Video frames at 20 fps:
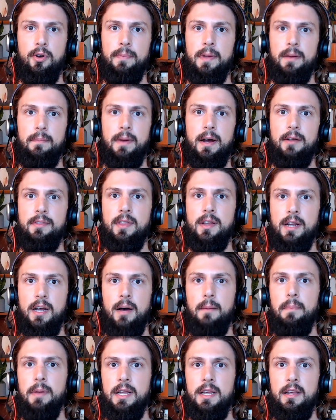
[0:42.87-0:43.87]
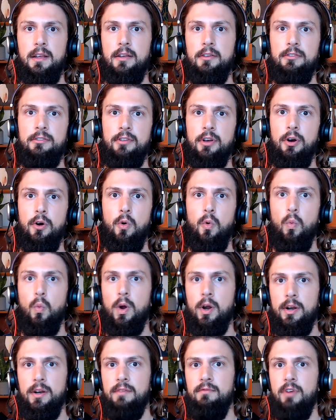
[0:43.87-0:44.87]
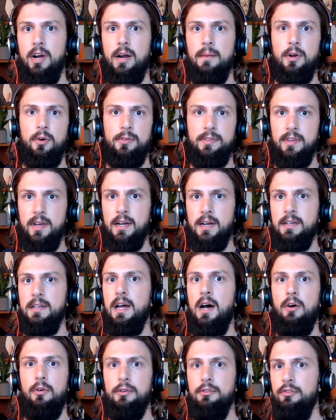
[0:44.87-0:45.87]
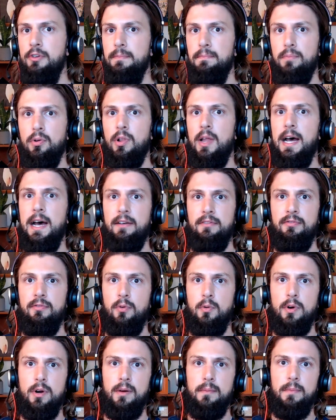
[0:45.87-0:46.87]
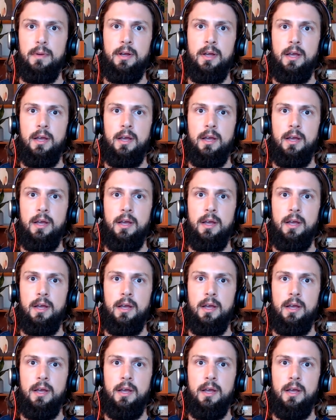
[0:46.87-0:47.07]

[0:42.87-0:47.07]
bit about the company. So, we're an environmental technology platform